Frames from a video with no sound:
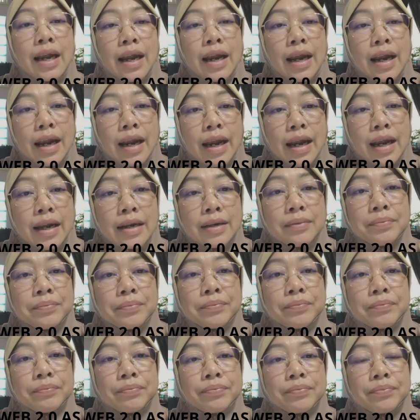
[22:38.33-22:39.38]
and
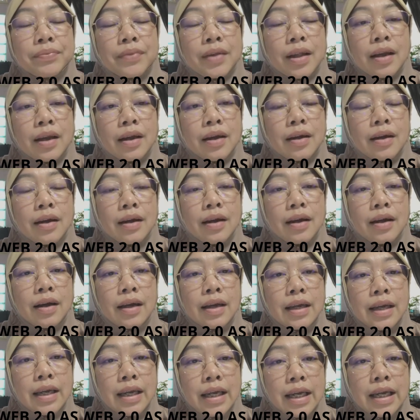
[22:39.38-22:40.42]

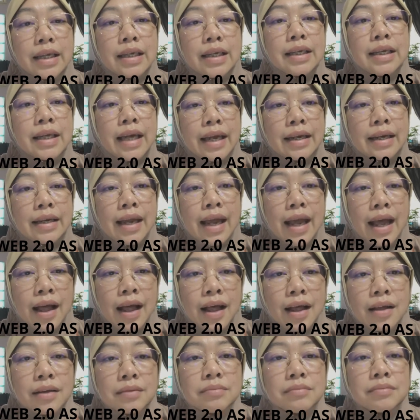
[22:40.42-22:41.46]
it can
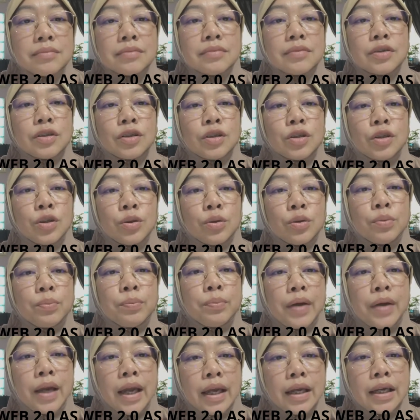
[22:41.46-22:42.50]
help to
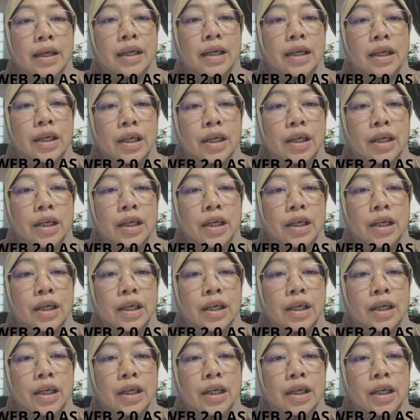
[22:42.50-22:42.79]
make